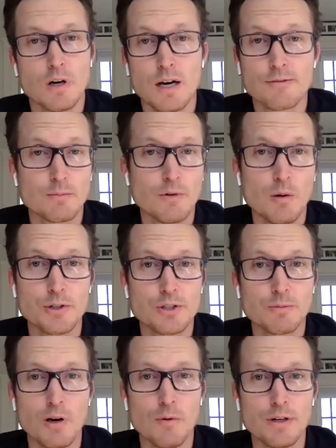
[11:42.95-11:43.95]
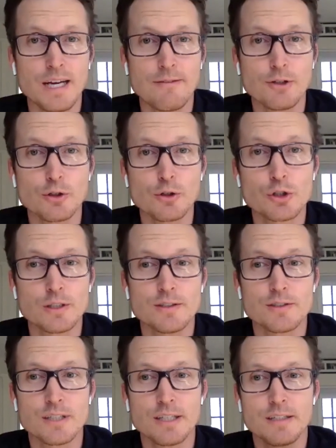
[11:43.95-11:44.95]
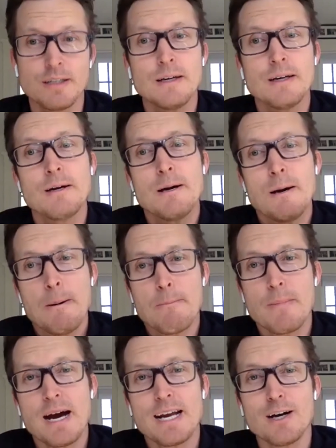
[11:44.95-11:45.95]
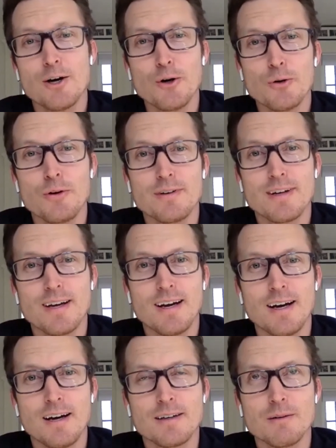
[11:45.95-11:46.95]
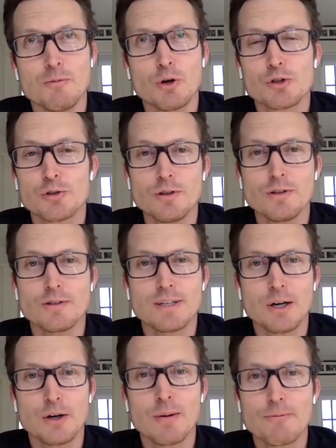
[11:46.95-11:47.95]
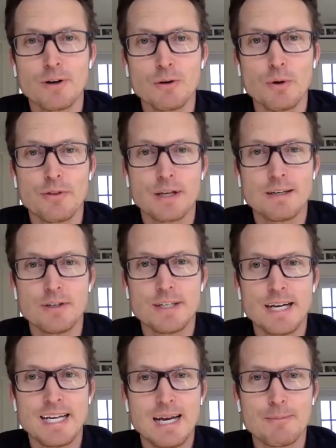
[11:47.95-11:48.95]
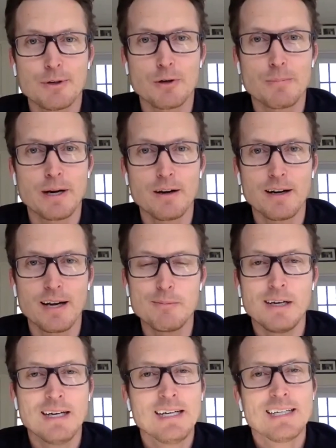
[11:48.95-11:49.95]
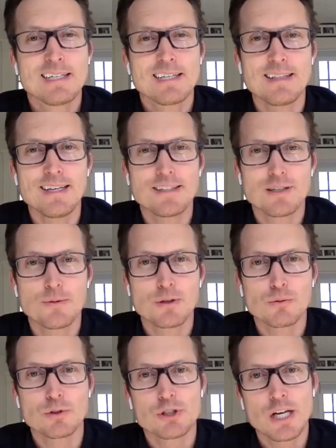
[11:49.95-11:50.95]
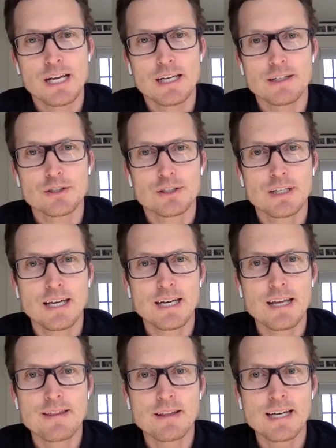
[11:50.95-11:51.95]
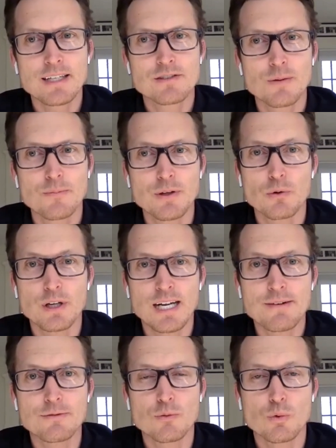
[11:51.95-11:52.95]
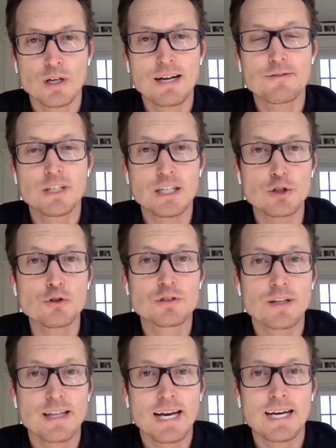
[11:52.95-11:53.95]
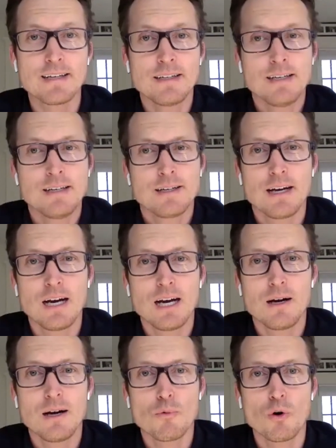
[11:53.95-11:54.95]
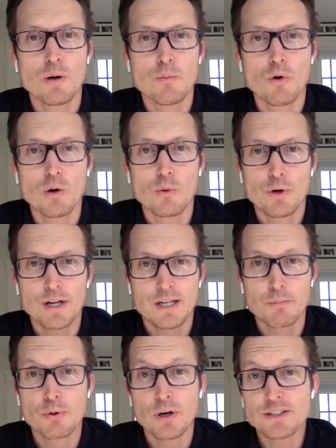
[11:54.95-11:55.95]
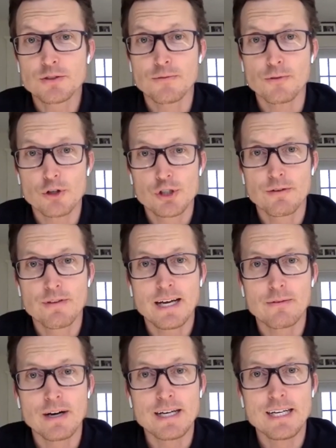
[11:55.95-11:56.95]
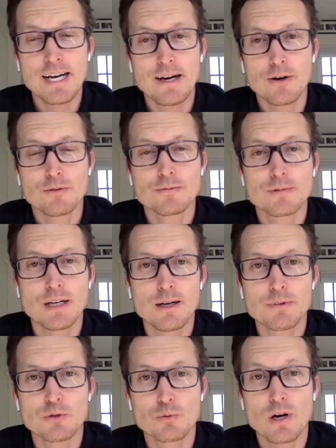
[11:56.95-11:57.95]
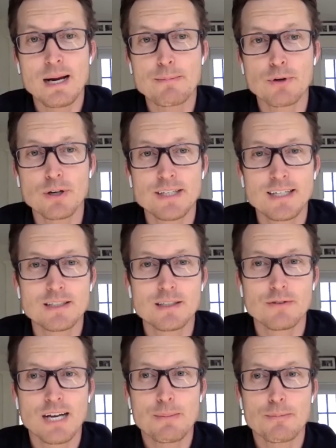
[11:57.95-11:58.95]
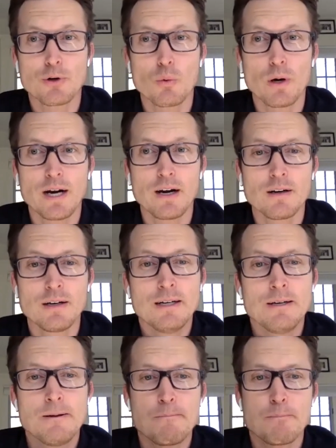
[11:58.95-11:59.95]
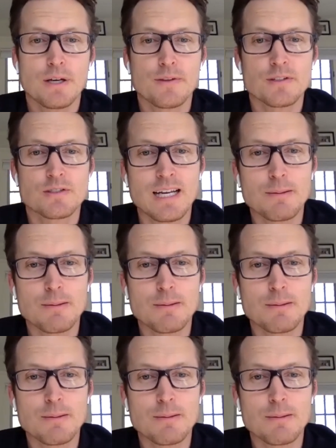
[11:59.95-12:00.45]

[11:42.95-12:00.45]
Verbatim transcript: often moment to moment evolutions in my own uh, emotional, you know, comfort with a given dynamic or paradigm, and then something will change. And I think that's something we're gonna have we're gonna have to get used to that uh, more and more. We're in a compressed version of that right now uh, um, because we're hyper attentive and hyper aware. But at the